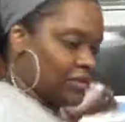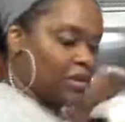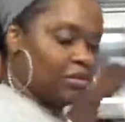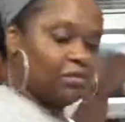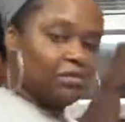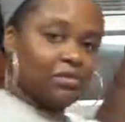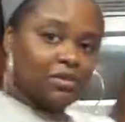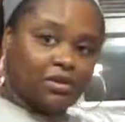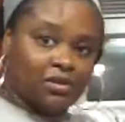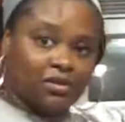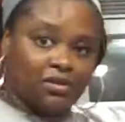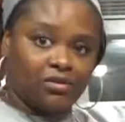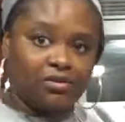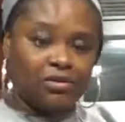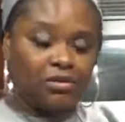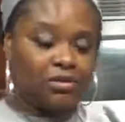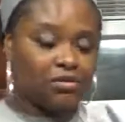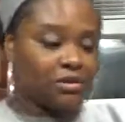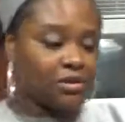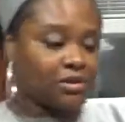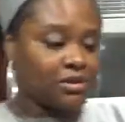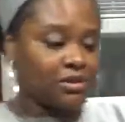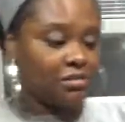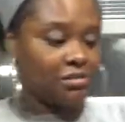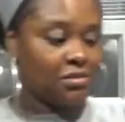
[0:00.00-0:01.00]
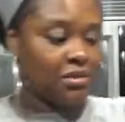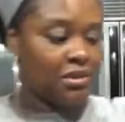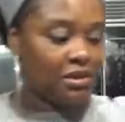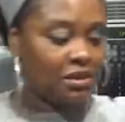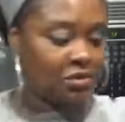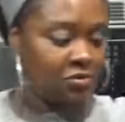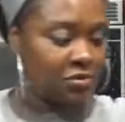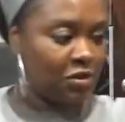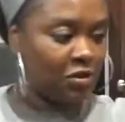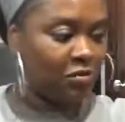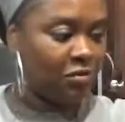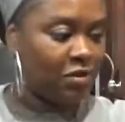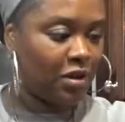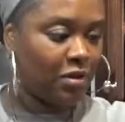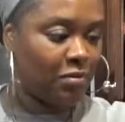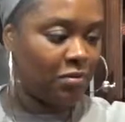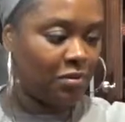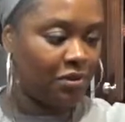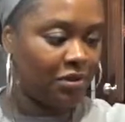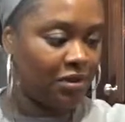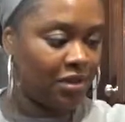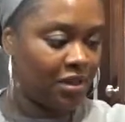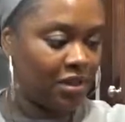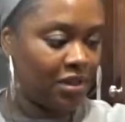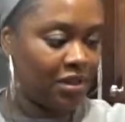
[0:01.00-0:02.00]
I'm gonna throw in some of those bell pepper
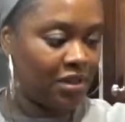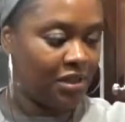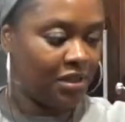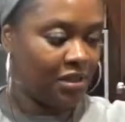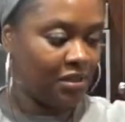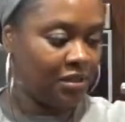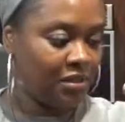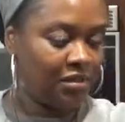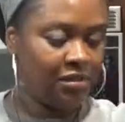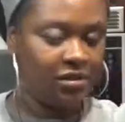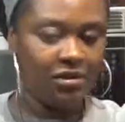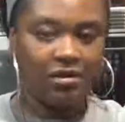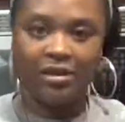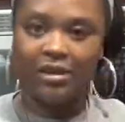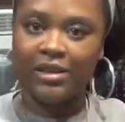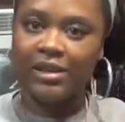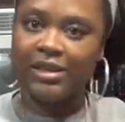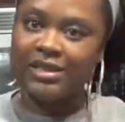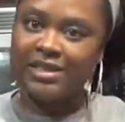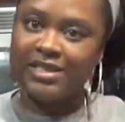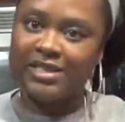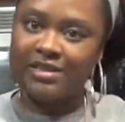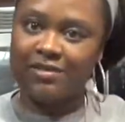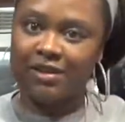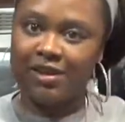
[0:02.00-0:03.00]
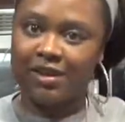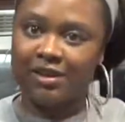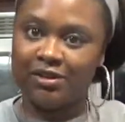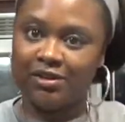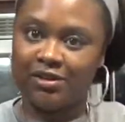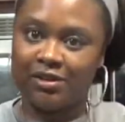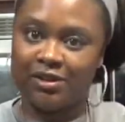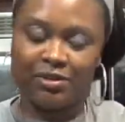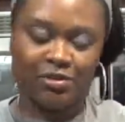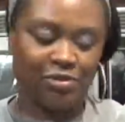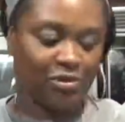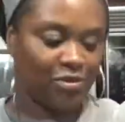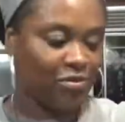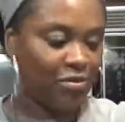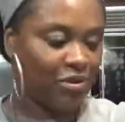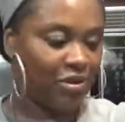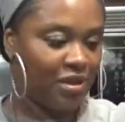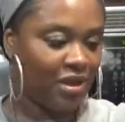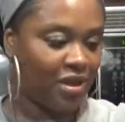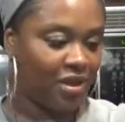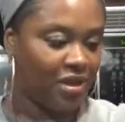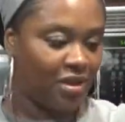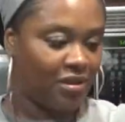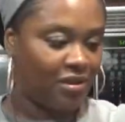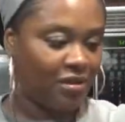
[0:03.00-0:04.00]
and onion. See if I can do this with one
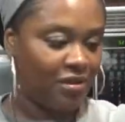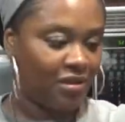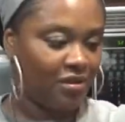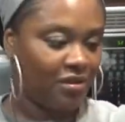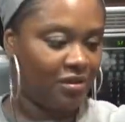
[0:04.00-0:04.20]
hand.